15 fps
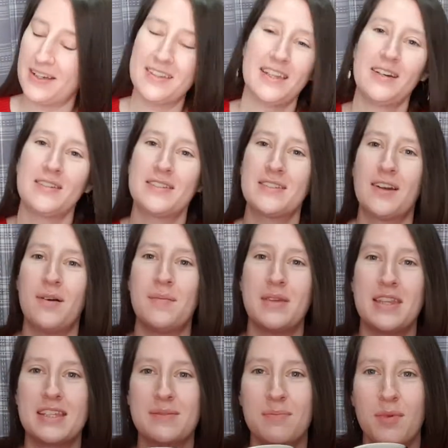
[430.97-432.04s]
They also got me
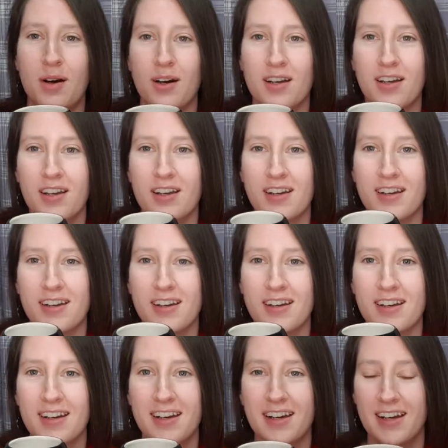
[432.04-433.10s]
this mug,
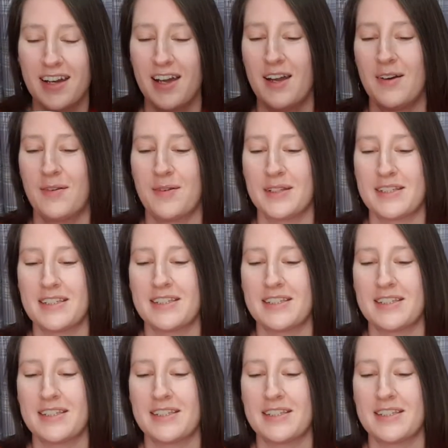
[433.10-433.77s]
which